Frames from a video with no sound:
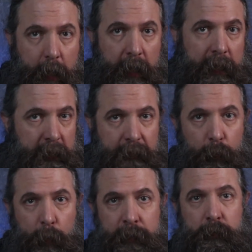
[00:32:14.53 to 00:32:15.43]
A
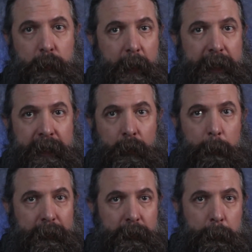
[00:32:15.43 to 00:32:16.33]
high-level wizard might hear
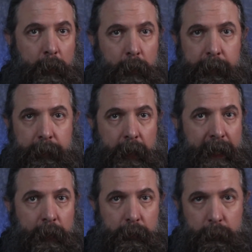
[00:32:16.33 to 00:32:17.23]
about the party and
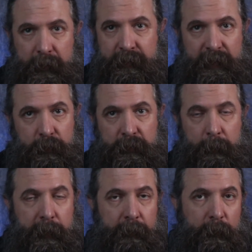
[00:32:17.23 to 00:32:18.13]
hire them to steal
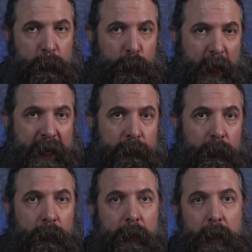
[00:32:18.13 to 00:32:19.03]
something from a
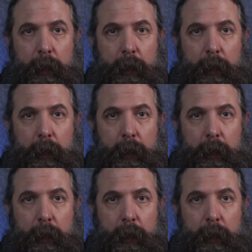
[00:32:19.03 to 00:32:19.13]
rival.